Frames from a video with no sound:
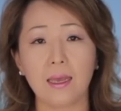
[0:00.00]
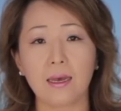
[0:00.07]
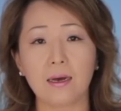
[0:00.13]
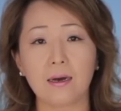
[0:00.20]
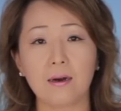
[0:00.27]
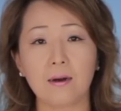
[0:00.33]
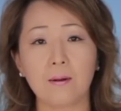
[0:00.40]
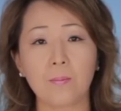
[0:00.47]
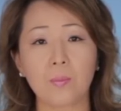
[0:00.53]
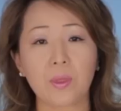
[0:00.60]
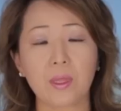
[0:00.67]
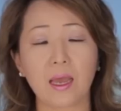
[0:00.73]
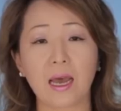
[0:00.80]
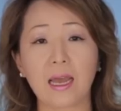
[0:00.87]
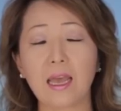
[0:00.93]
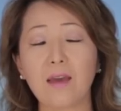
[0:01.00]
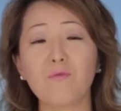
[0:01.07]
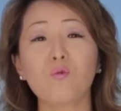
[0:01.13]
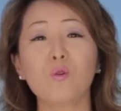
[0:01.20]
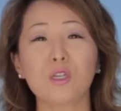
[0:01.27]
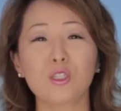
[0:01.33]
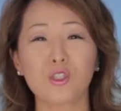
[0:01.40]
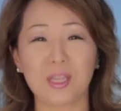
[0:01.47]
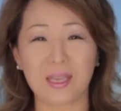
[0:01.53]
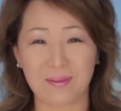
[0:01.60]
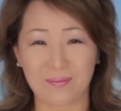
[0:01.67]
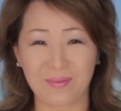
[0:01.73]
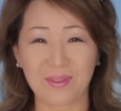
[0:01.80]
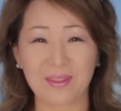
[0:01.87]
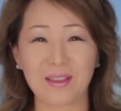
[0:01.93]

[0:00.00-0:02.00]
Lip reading: I have watched them